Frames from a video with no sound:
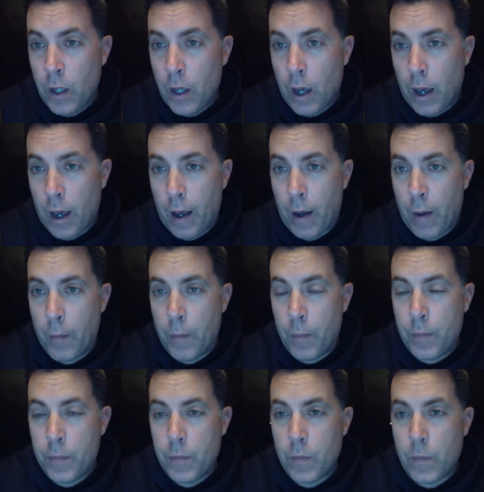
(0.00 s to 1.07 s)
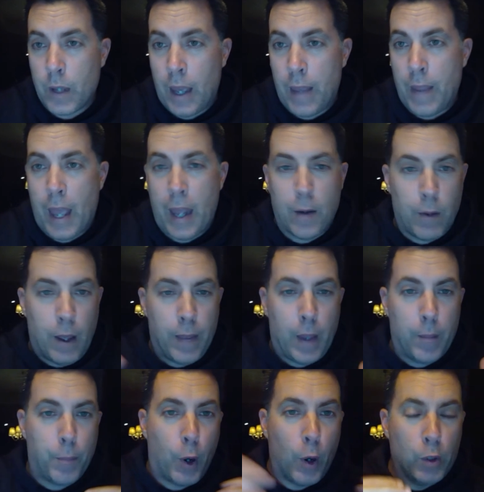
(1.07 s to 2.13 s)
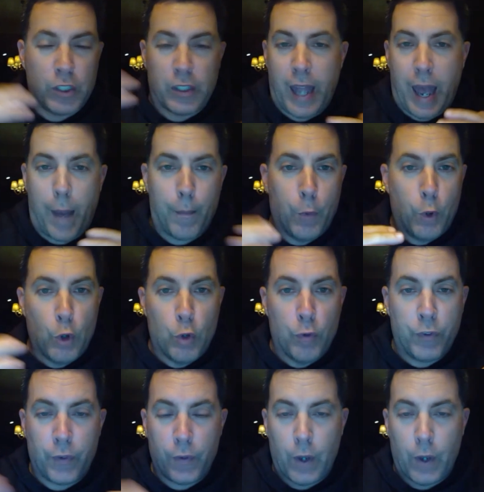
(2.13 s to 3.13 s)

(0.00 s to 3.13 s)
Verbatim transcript: um, and then and then post snap move